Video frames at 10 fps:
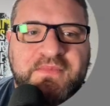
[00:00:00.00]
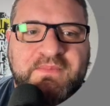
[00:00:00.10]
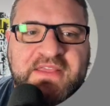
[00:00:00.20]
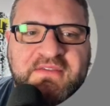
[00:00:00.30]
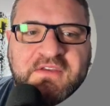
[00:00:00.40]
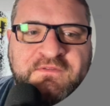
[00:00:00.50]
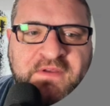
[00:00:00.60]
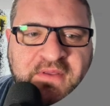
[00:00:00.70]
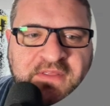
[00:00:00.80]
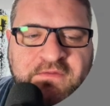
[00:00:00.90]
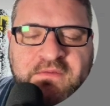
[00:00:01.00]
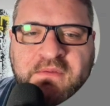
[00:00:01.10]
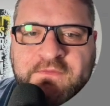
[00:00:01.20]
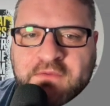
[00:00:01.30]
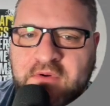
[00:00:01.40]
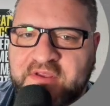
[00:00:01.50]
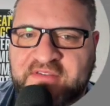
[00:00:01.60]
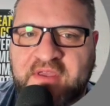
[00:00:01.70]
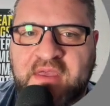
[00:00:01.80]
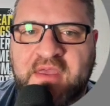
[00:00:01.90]
basically fill in the form for
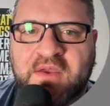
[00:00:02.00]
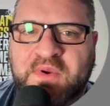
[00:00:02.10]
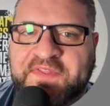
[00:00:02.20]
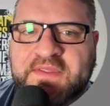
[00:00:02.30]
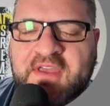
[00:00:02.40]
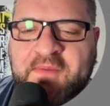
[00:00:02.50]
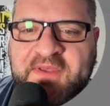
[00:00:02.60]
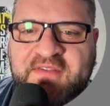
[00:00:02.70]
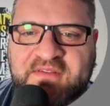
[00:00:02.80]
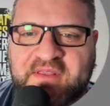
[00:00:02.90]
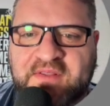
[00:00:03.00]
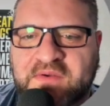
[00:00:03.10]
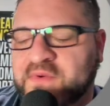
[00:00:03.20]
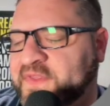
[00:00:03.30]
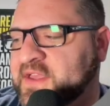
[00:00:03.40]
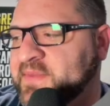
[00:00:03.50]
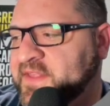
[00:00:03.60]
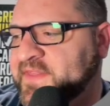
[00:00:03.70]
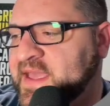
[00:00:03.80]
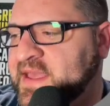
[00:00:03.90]
us with the topics. And the cool thing
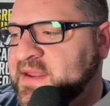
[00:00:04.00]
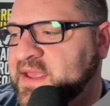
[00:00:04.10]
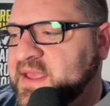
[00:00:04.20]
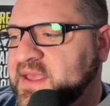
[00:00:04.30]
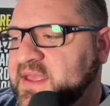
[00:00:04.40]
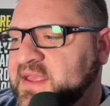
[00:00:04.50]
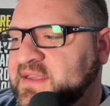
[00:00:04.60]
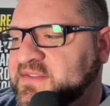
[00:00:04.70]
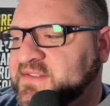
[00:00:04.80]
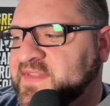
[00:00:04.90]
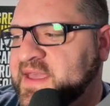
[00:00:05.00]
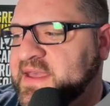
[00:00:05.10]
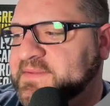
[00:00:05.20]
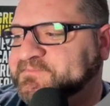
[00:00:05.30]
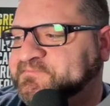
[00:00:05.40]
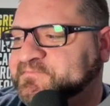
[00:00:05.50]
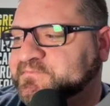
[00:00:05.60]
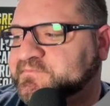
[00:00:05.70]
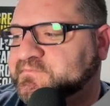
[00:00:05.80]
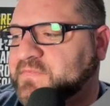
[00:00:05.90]
about that is that
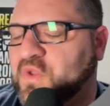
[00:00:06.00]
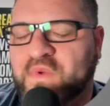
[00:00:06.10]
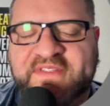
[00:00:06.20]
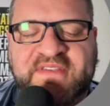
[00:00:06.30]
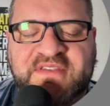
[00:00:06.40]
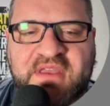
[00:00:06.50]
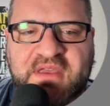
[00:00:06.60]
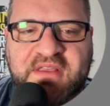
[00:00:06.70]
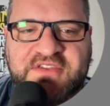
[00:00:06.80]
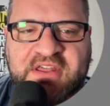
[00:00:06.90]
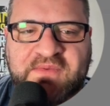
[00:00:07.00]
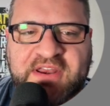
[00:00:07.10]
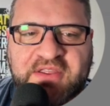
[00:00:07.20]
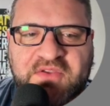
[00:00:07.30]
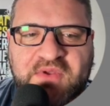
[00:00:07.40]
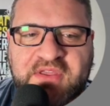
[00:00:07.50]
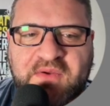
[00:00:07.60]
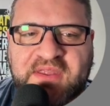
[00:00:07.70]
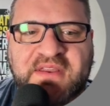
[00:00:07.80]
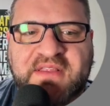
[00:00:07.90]
once it's generated, you can go
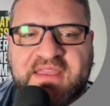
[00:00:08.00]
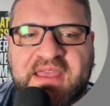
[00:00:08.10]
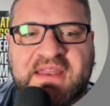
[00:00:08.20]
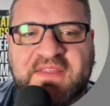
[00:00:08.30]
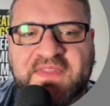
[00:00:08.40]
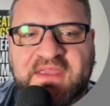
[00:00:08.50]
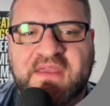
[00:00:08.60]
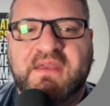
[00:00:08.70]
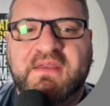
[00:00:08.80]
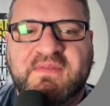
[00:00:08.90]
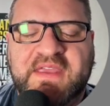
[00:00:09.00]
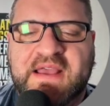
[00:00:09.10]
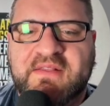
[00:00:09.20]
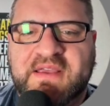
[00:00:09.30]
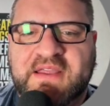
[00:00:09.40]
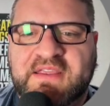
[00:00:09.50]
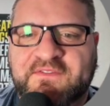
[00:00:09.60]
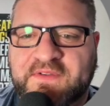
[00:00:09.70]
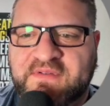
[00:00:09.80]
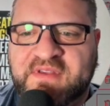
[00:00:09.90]
ahead and like edit the outline if there's